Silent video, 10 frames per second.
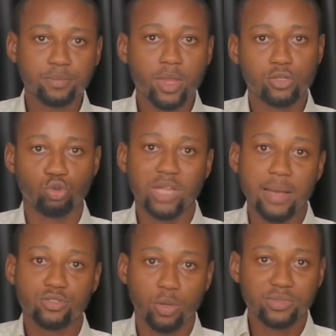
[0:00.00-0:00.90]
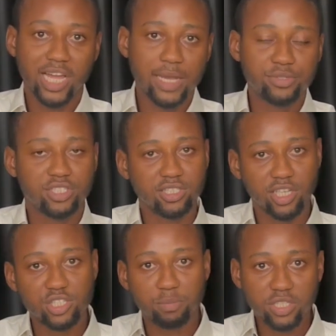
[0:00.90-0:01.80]
So sometimes
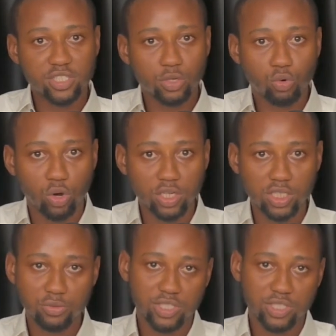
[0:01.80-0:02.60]
they split equally,